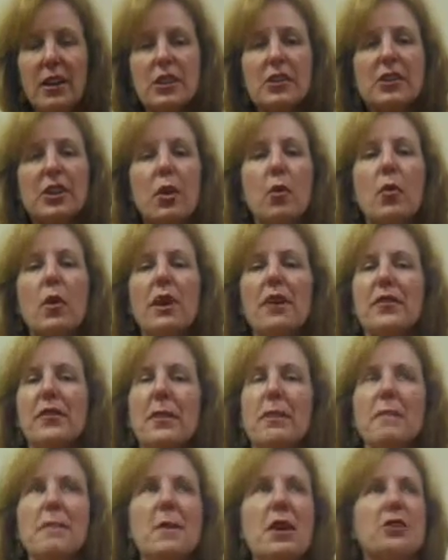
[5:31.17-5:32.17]
So one of the
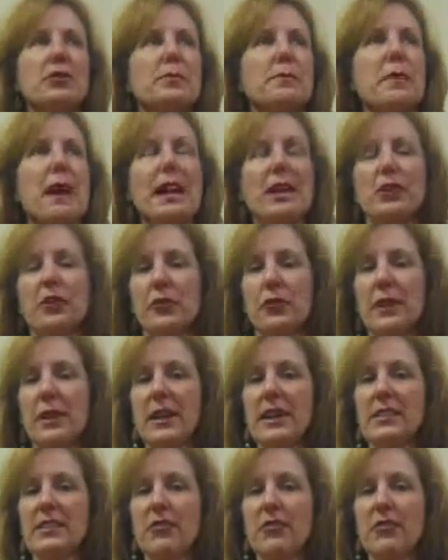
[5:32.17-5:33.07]
most major things